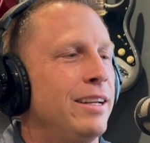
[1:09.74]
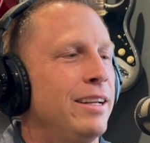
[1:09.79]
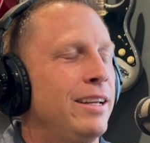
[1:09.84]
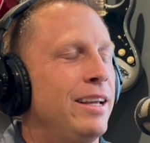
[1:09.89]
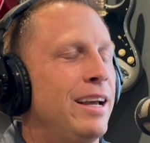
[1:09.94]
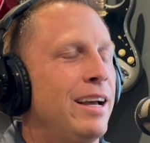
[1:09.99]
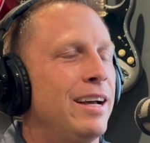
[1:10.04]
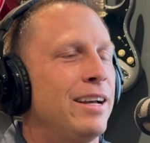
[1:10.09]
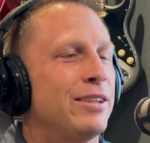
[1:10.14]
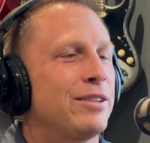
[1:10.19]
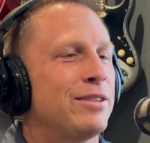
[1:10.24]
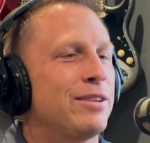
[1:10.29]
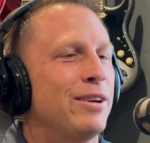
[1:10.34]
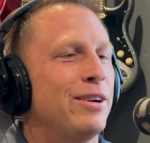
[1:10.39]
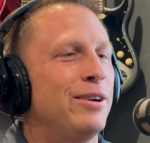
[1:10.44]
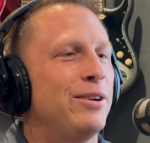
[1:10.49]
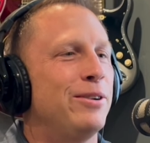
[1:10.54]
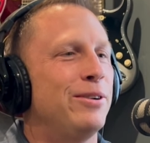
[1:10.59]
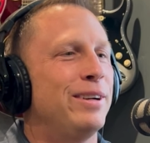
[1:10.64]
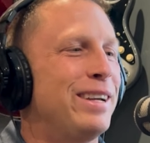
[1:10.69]
Yeah,
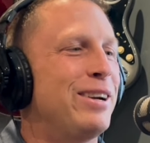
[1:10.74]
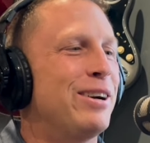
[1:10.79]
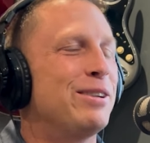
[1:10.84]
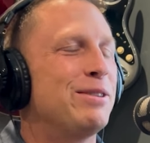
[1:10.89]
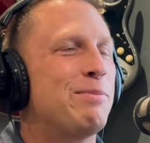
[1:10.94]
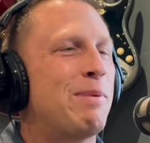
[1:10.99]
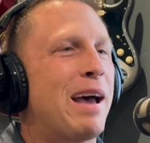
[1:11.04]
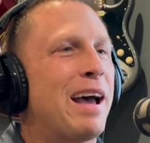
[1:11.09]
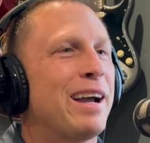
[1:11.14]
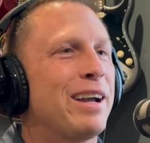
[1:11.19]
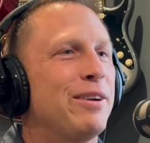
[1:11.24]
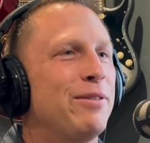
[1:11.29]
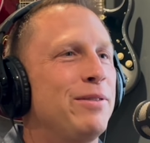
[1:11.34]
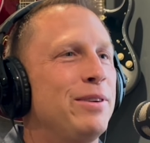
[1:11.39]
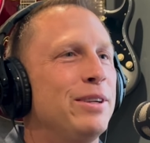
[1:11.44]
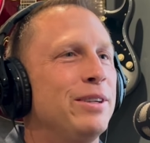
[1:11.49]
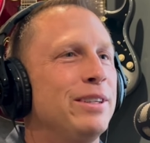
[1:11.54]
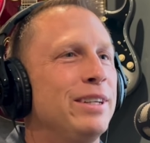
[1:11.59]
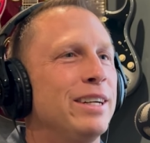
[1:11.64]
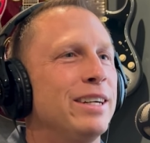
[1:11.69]
so it goes back a
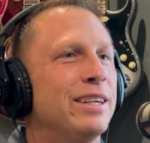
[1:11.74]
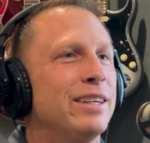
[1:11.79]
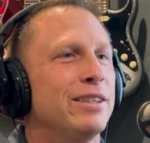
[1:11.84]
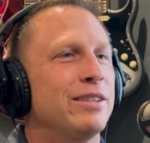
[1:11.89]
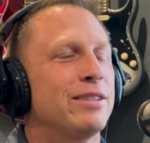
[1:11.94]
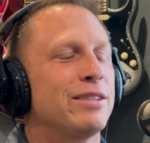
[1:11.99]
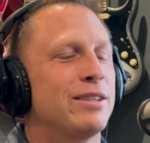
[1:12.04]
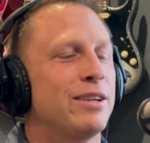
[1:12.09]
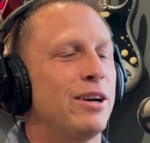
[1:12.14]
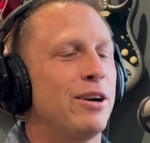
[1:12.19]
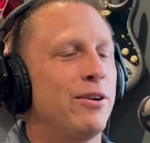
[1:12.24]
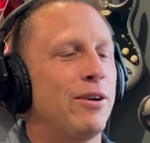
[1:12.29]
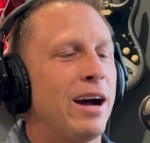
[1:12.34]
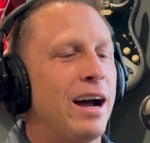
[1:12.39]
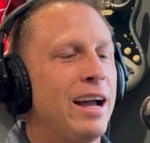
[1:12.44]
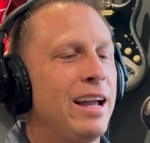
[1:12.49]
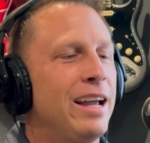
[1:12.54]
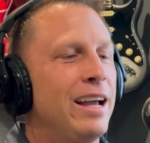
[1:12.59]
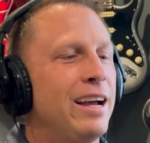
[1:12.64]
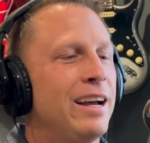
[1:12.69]
few years. So
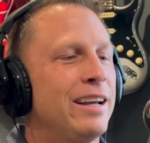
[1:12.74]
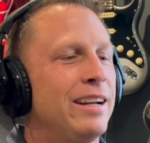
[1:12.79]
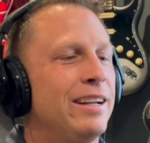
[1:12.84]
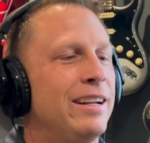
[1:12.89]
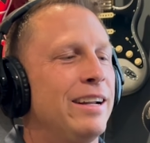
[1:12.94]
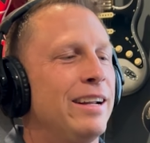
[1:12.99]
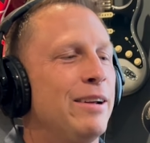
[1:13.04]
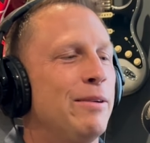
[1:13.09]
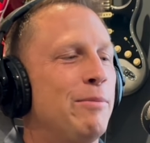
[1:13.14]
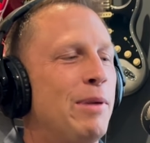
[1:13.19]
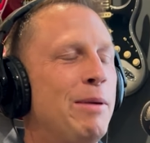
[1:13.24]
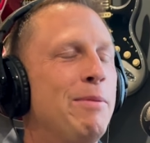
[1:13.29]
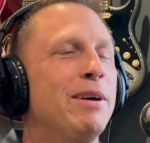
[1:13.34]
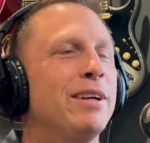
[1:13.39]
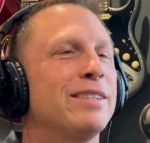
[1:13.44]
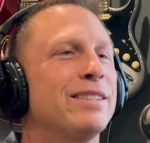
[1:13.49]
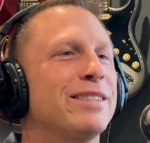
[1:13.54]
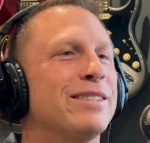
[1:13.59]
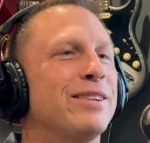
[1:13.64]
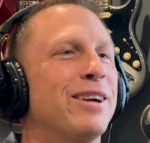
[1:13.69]
maybe
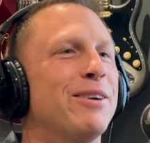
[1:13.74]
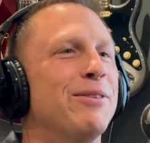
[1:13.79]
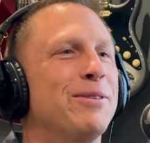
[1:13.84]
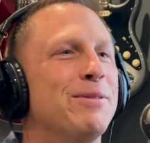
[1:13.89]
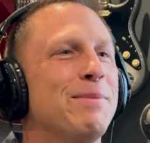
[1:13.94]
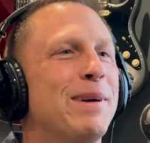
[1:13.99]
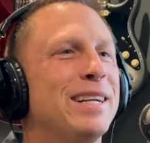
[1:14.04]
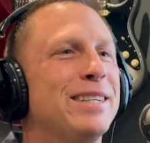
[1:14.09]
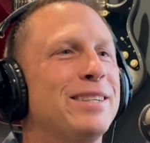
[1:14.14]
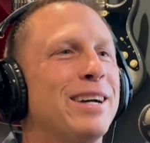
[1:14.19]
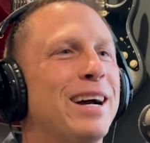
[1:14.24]
I'll just start with my